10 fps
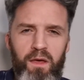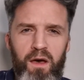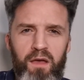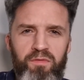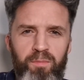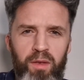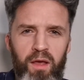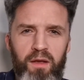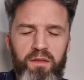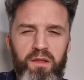that I've
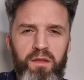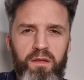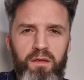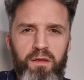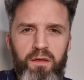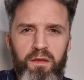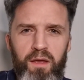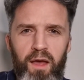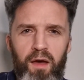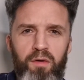plucked
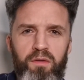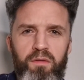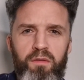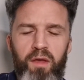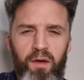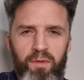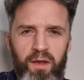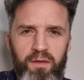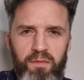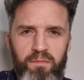out at
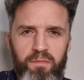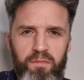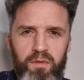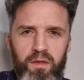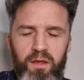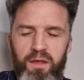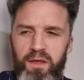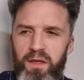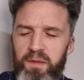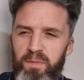random
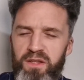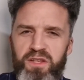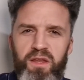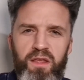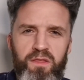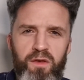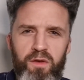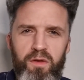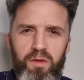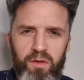is mentioning
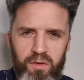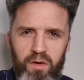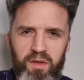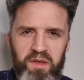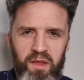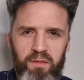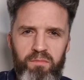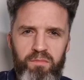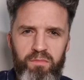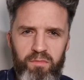that God's
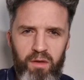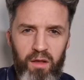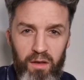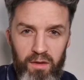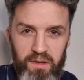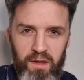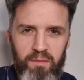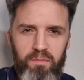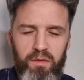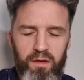name, Allah's
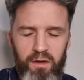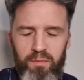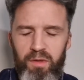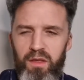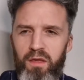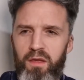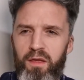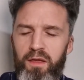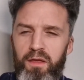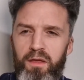name in Arabic,
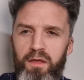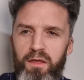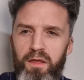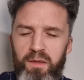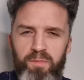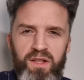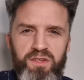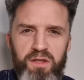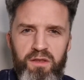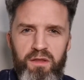is
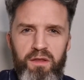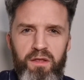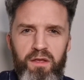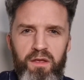mentioned